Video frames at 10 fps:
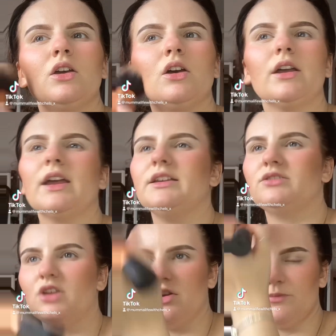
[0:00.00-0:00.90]
Okay,
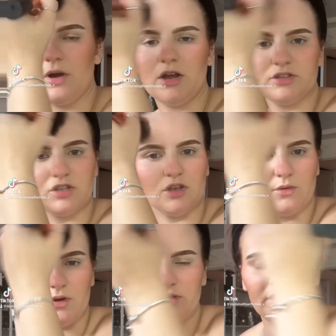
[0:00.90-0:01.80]
so part two
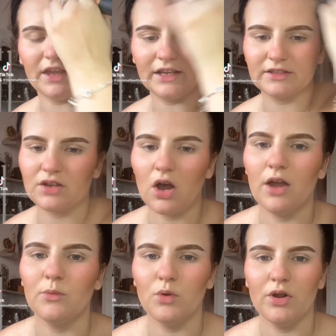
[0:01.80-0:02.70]
of things I
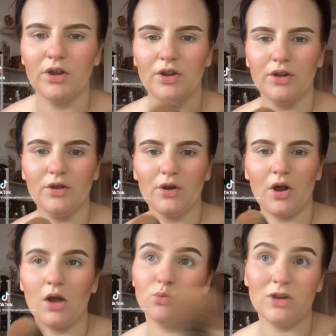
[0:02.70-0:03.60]
were
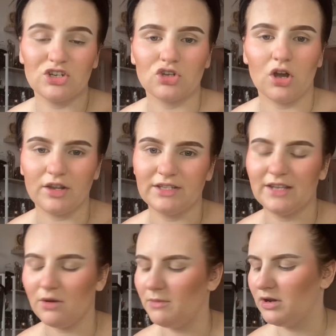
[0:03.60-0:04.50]
I wish I could
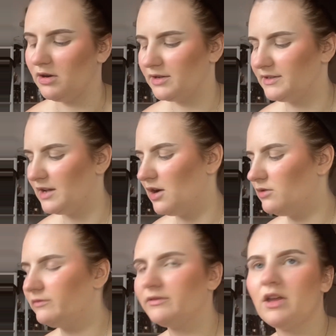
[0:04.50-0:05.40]
tell my younger
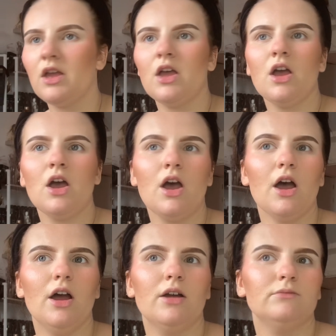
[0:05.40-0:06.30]
self.
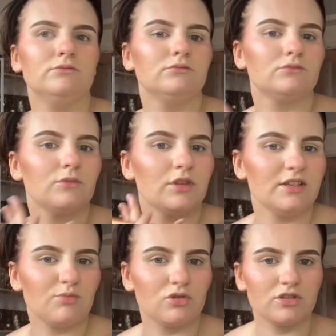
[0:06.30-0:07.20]
Um, this
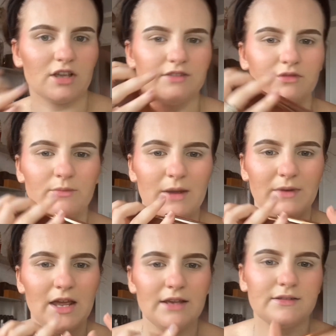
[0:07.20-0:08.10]
bronzer is from
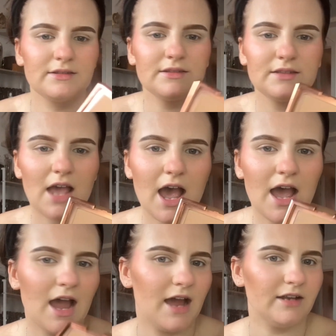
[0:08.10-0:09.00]
M&S
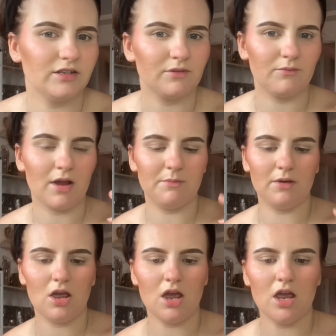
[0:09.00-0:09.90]
and my
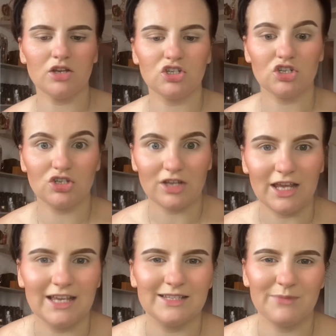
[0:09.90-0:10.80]
blush
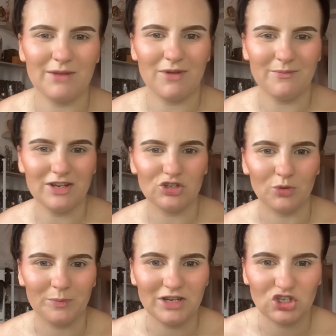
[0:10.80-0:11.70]
is made by Mitchell
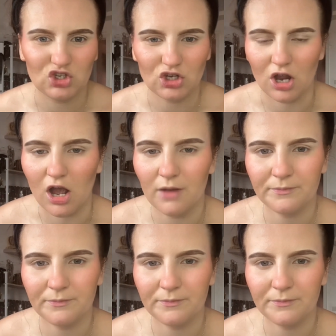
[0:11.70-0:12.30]
Peach Sugar.